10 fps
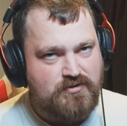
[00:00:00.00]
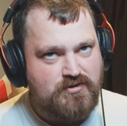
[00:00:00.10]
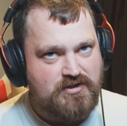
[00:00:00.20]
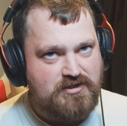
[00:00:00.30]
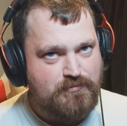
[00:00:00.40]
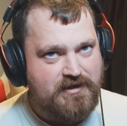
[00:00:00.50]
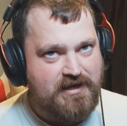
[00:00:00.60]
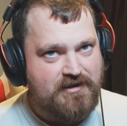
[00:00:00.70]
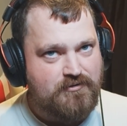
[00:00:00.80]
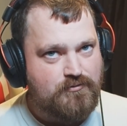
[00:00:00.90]
this
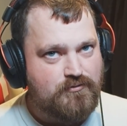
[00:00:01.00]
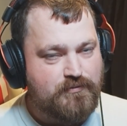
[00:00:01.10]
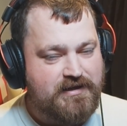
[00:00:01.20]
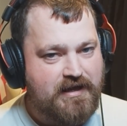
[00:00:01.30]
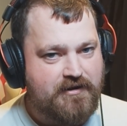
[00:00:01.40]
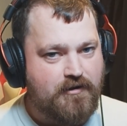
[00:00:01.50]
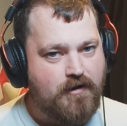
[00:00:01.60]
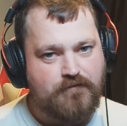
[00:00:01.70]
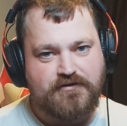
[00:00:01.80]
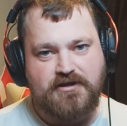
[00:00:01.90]
weekend or the weekend
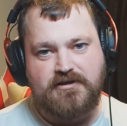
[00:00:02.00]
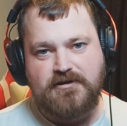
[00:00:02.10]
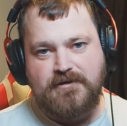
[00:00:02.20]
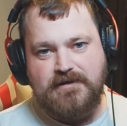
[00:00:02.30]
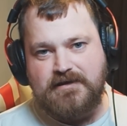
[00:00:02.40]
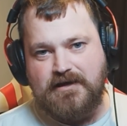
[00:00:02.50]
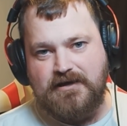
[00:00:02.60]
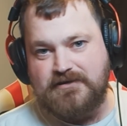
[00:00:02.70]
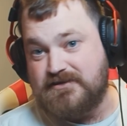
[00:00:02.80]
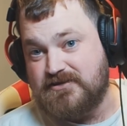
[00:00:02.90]
after,
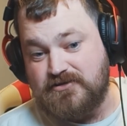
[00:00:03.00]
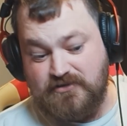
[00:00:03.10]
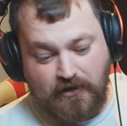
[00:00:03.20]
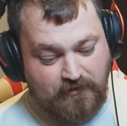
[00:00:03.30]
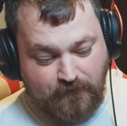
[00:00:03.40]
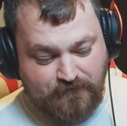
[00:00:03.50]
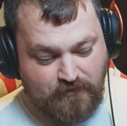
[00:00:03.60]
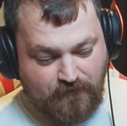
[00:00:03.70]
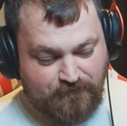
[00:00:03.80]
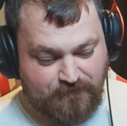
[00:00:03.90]
this is an
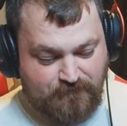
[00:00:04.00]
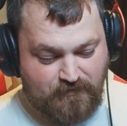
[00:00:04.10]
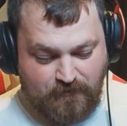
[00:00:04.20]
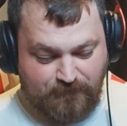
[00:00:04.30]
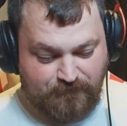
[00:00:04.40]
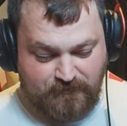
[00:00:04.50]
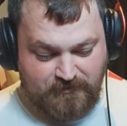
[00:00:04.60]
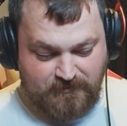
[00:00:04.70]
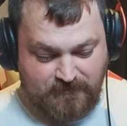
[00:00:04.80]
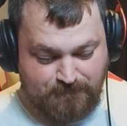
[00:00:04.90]
off
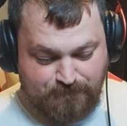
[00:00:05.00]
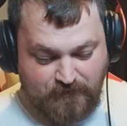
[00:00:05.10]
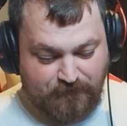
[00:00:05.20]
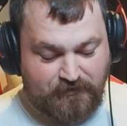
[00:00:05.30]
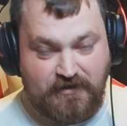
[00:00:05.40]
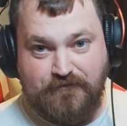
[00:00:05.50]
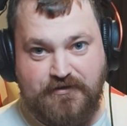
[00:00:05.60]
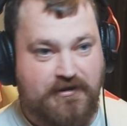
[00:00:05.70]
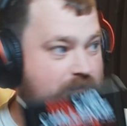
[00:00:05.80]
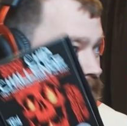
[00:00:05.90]
the cuff
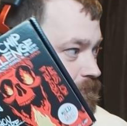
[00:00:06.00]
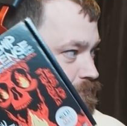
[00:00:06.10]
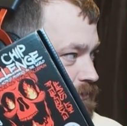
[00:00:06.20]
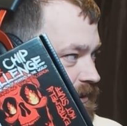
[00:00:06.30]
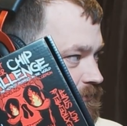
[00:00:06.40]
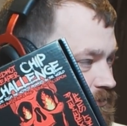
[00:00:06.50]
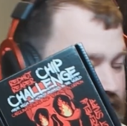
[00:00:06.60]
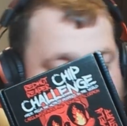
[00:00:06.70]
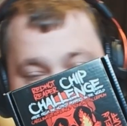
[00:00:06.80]
thing that I'm planning on doing.